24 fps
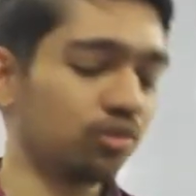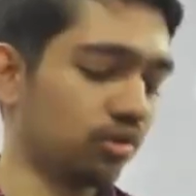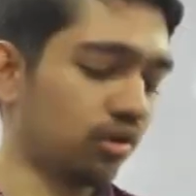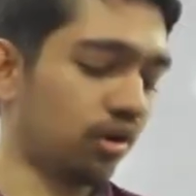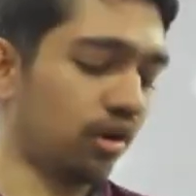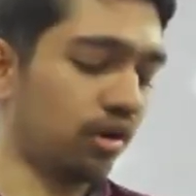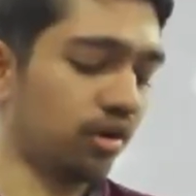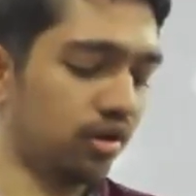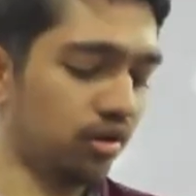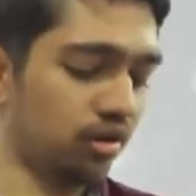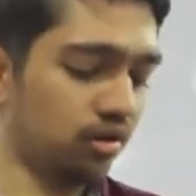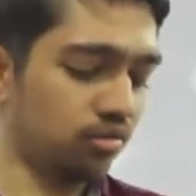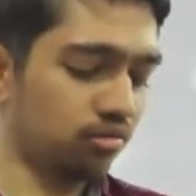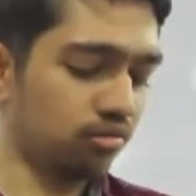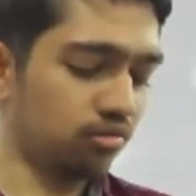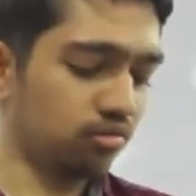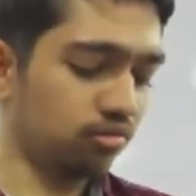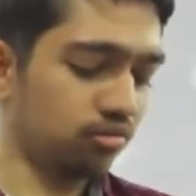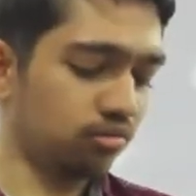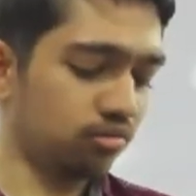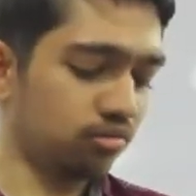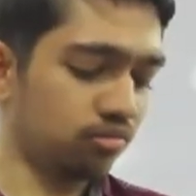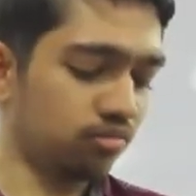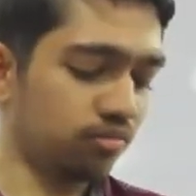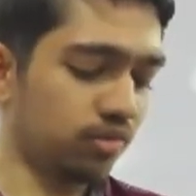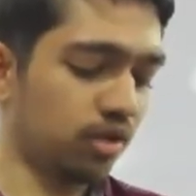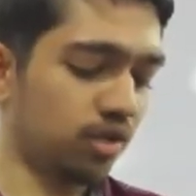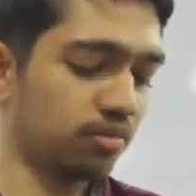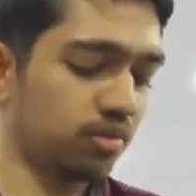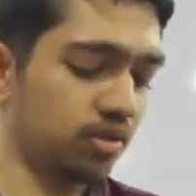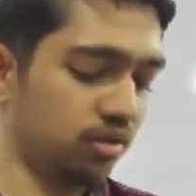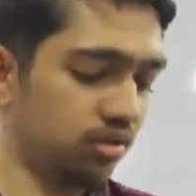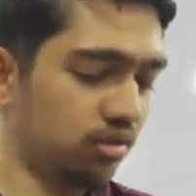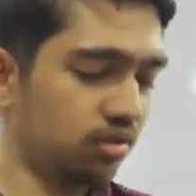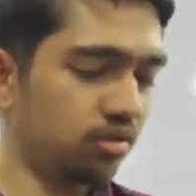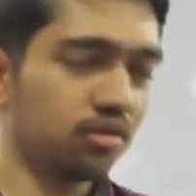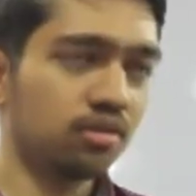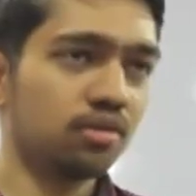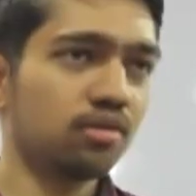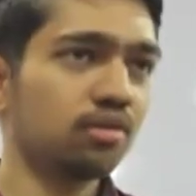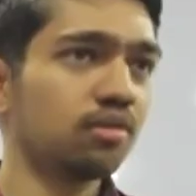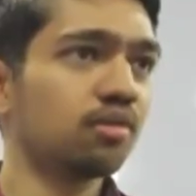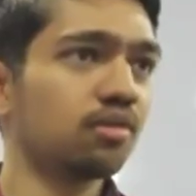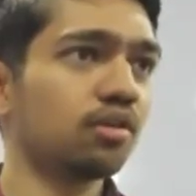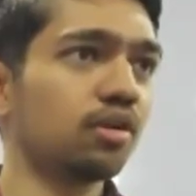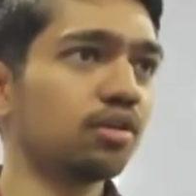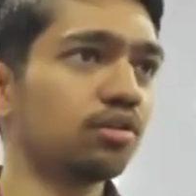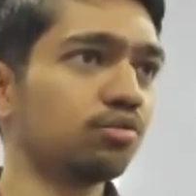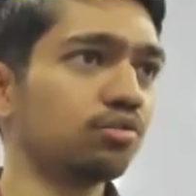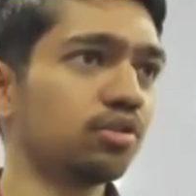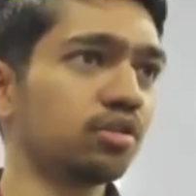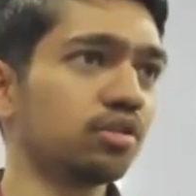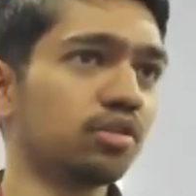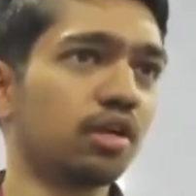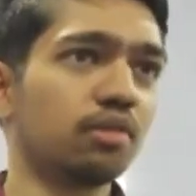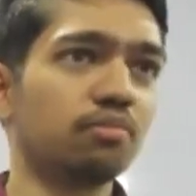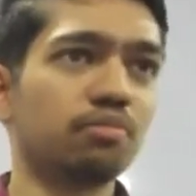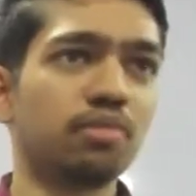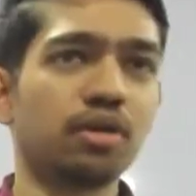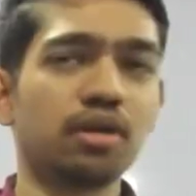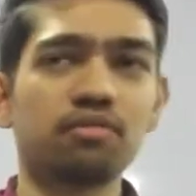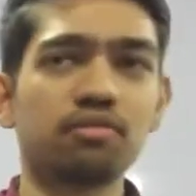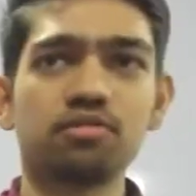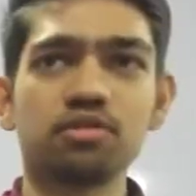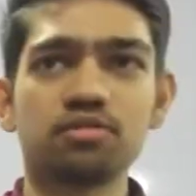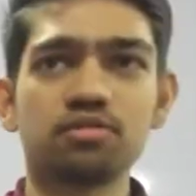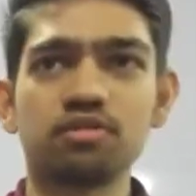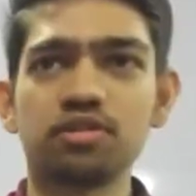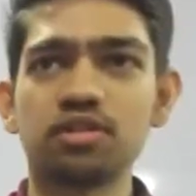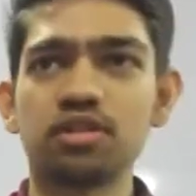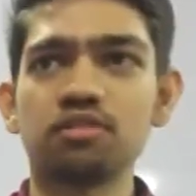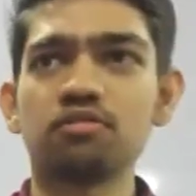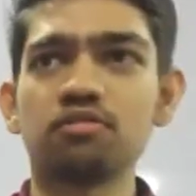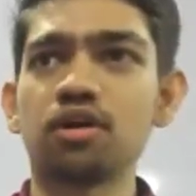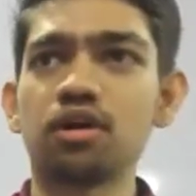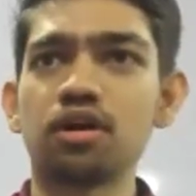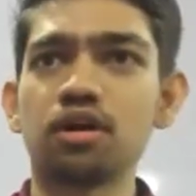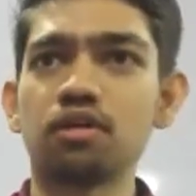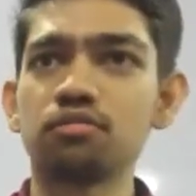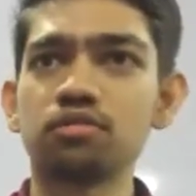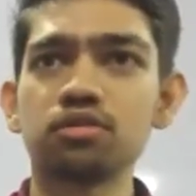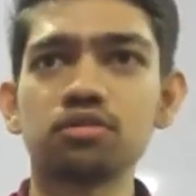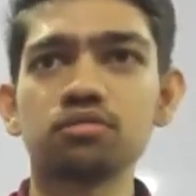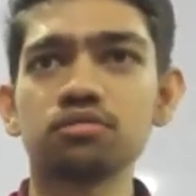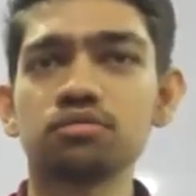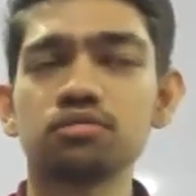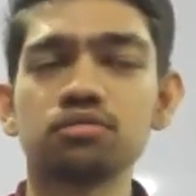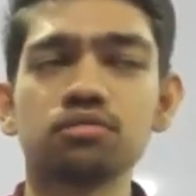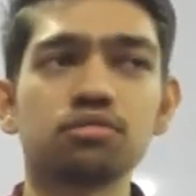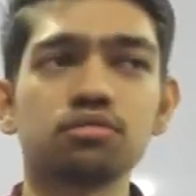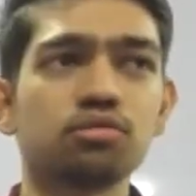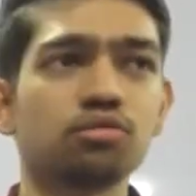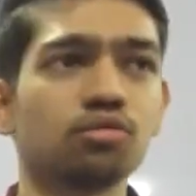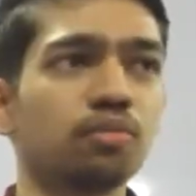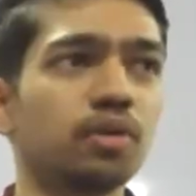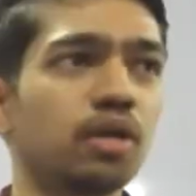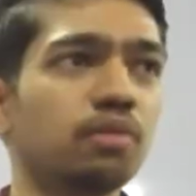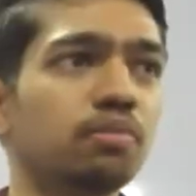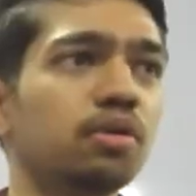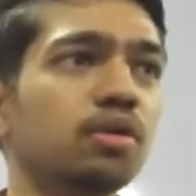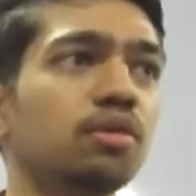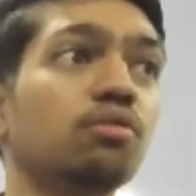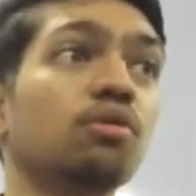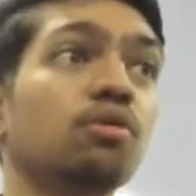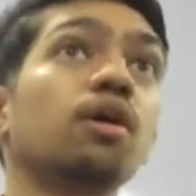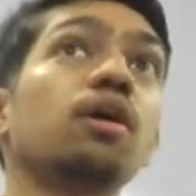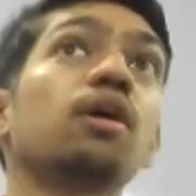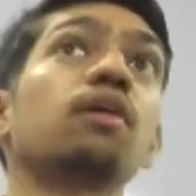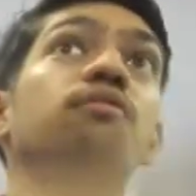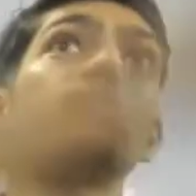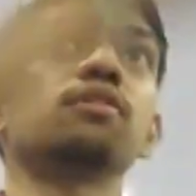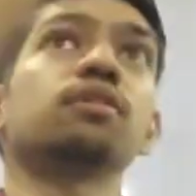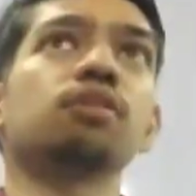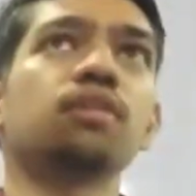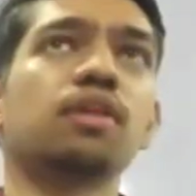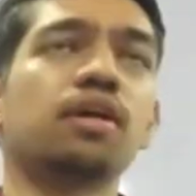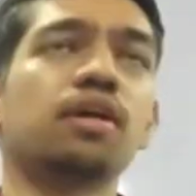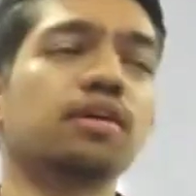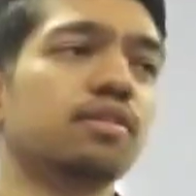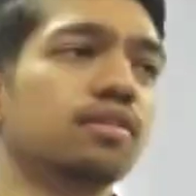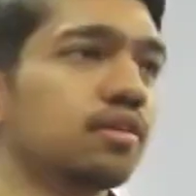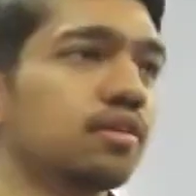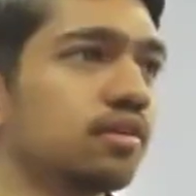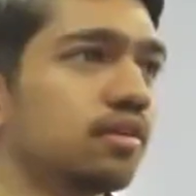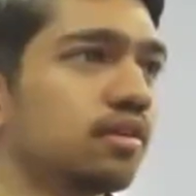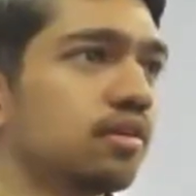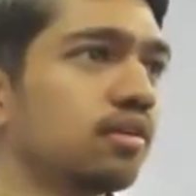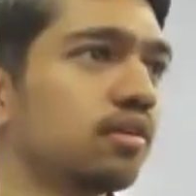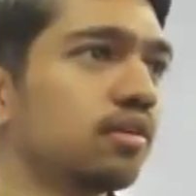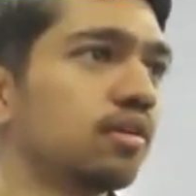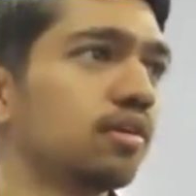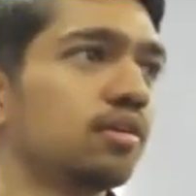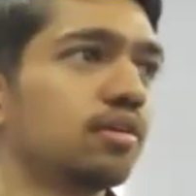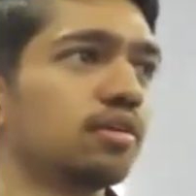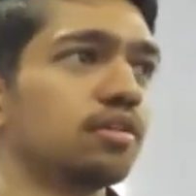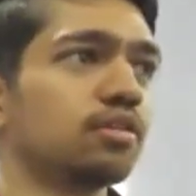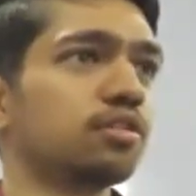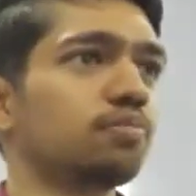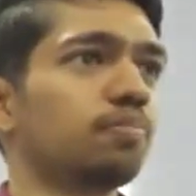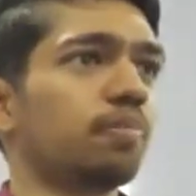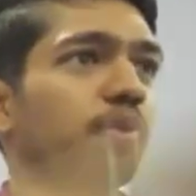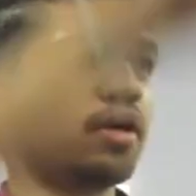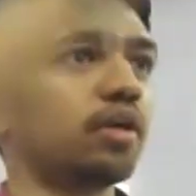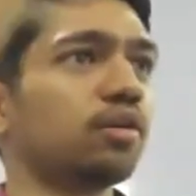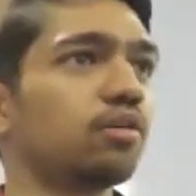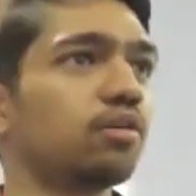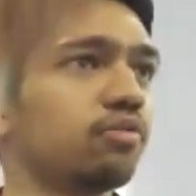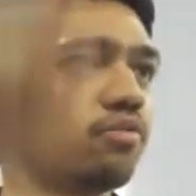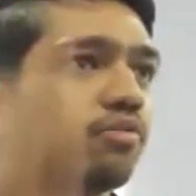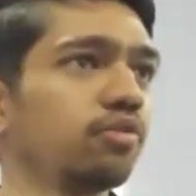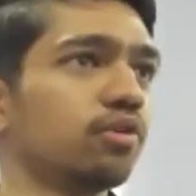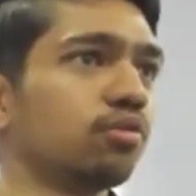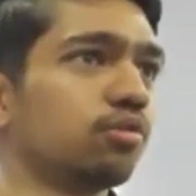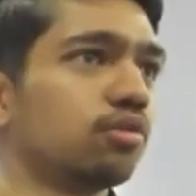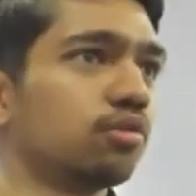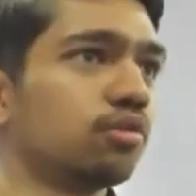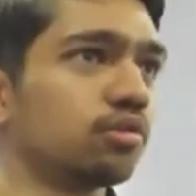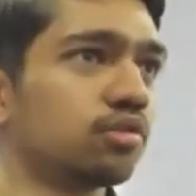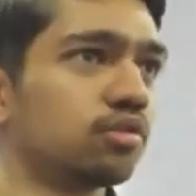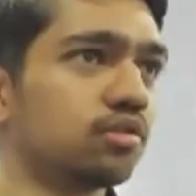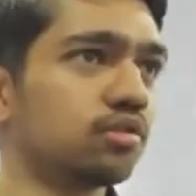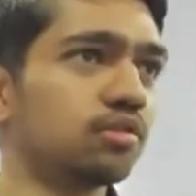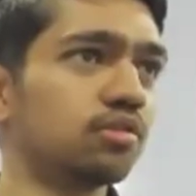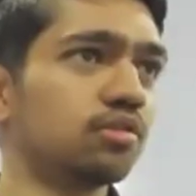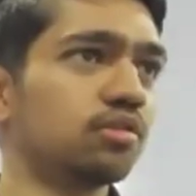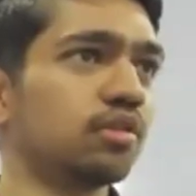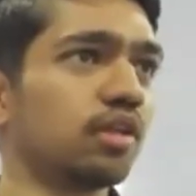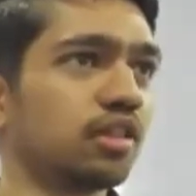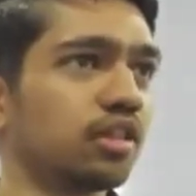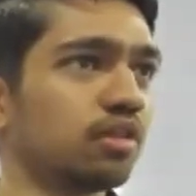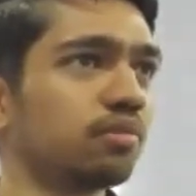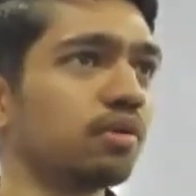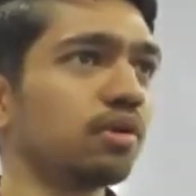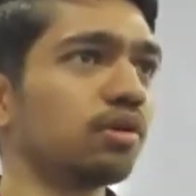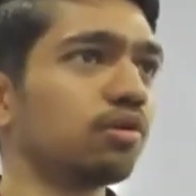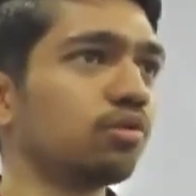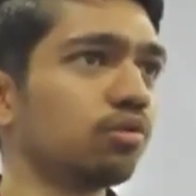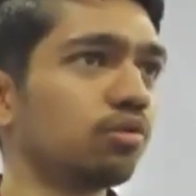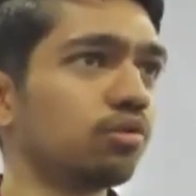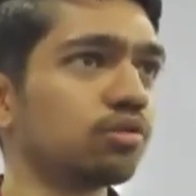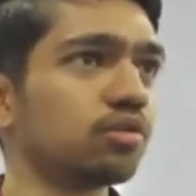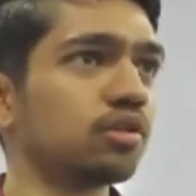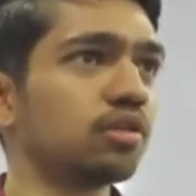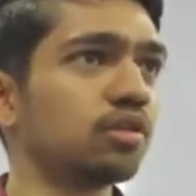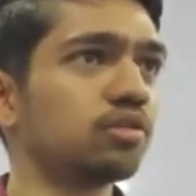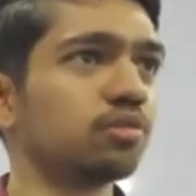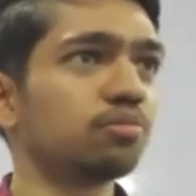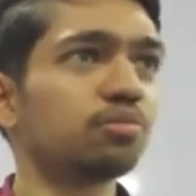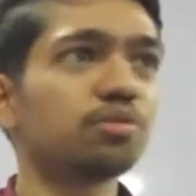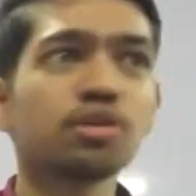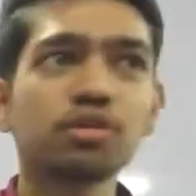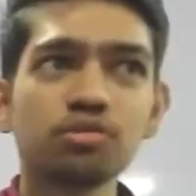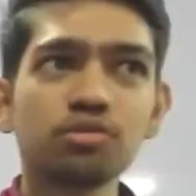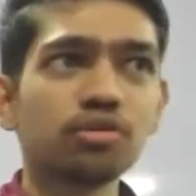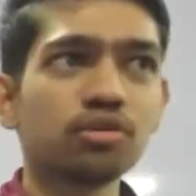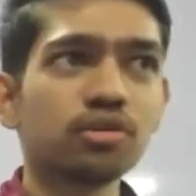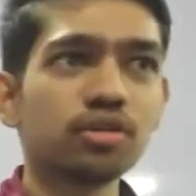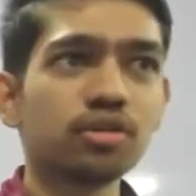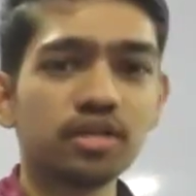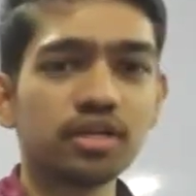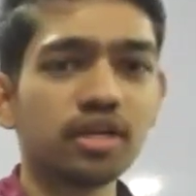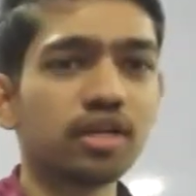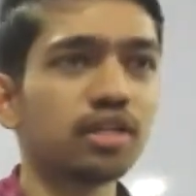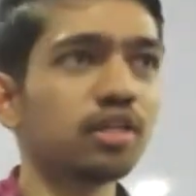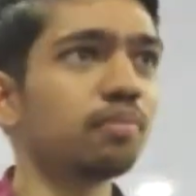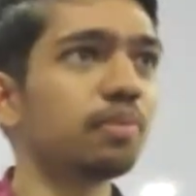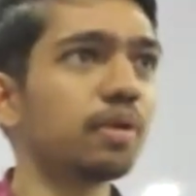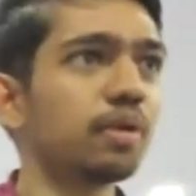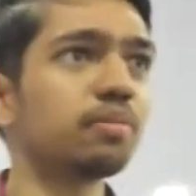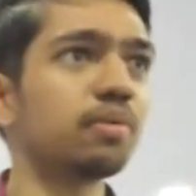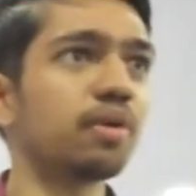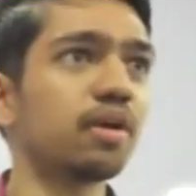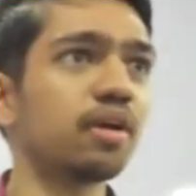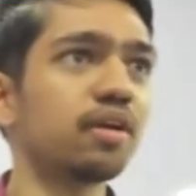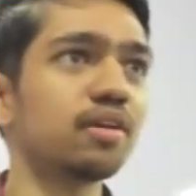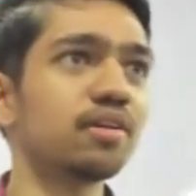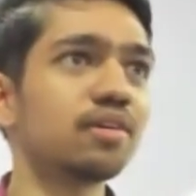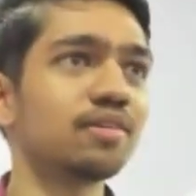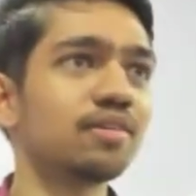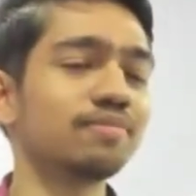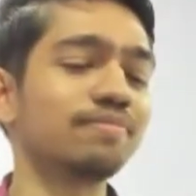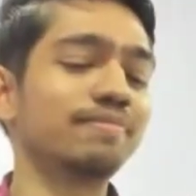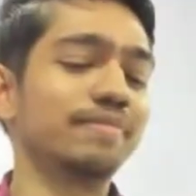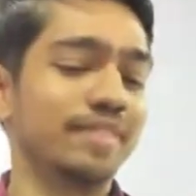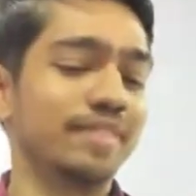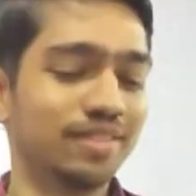So right now, maybe, right? You just had breakfast within 1 hour. So maybe you are having like the spike of glucose. Then the glucose will say, you didn't get the paper, right?